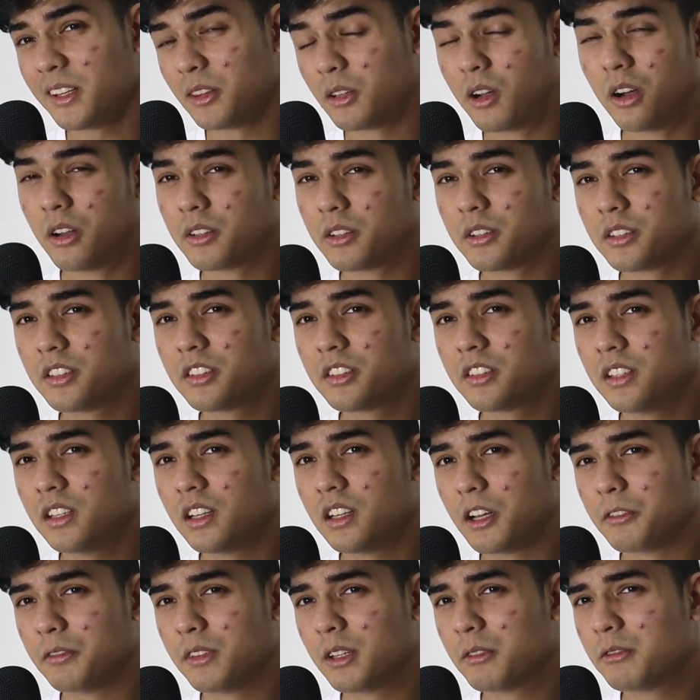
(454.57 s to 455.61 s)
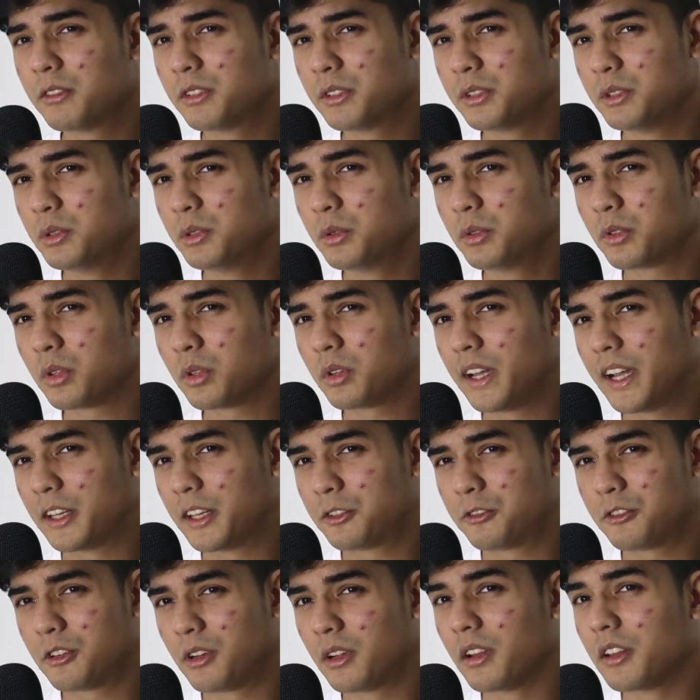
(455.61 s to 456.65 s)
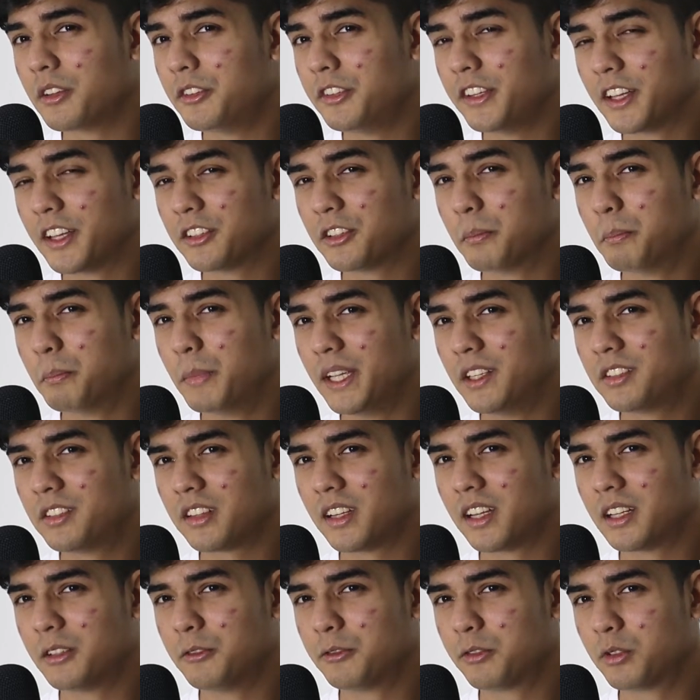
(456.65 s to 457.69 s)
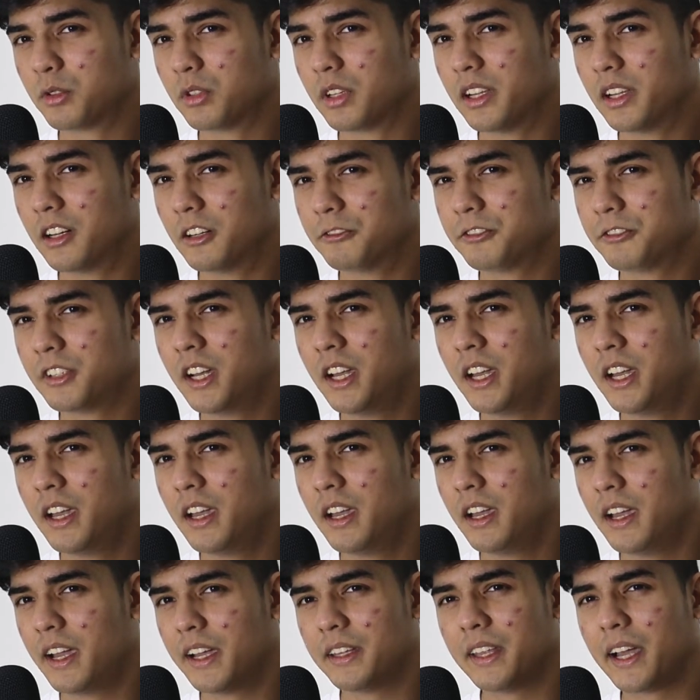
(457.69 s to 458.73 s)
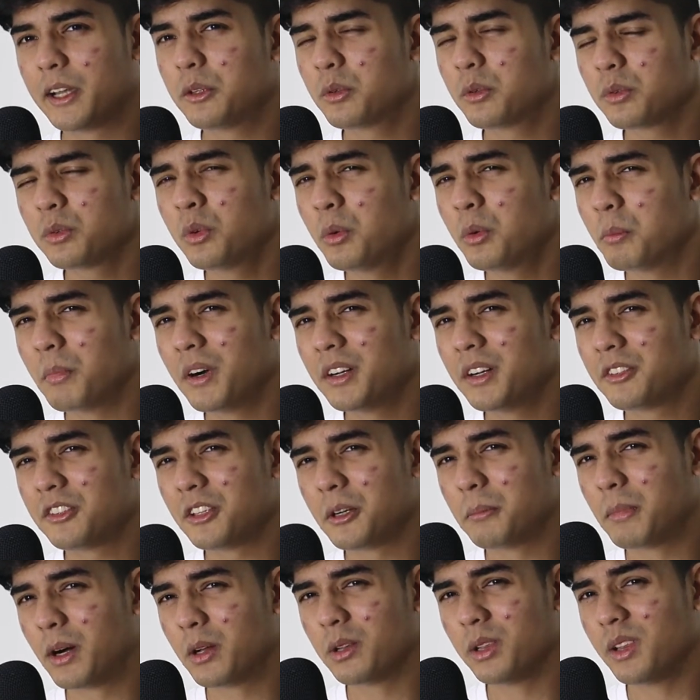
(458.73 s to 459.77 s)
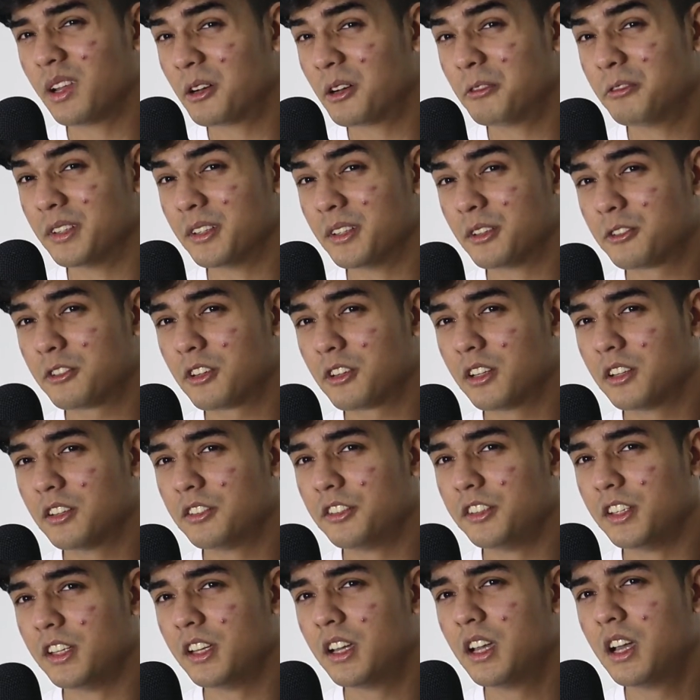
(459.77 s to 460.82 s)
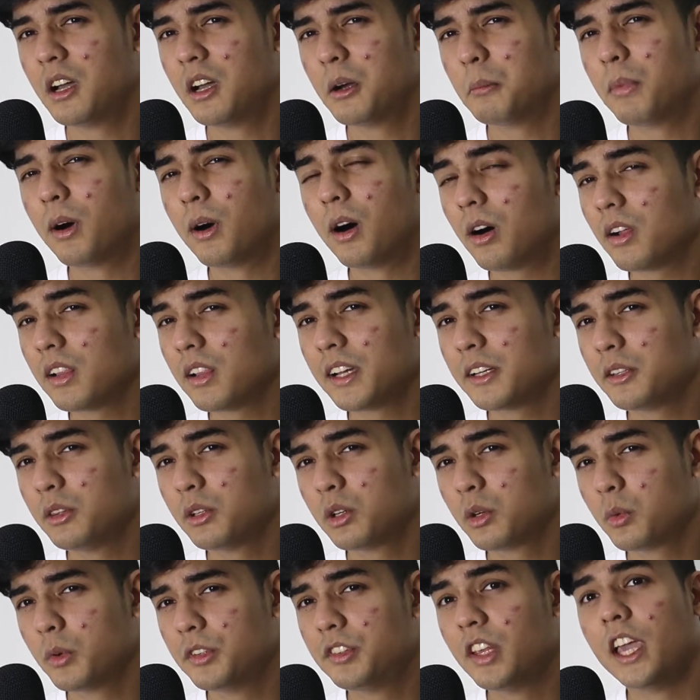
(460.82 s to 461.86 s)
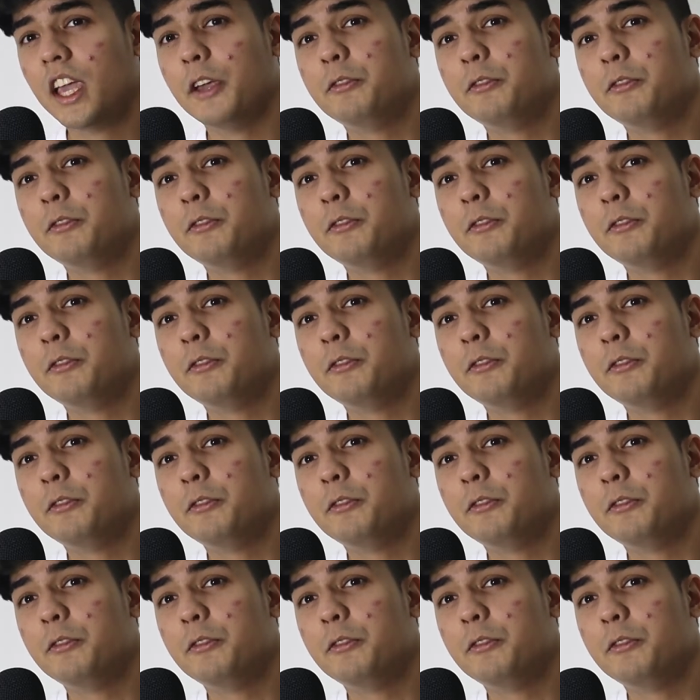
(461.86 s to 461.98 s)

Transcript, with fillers: and honestly, I've never used astrology as a baseline for love and I don't know much about love and astrology, but all I know is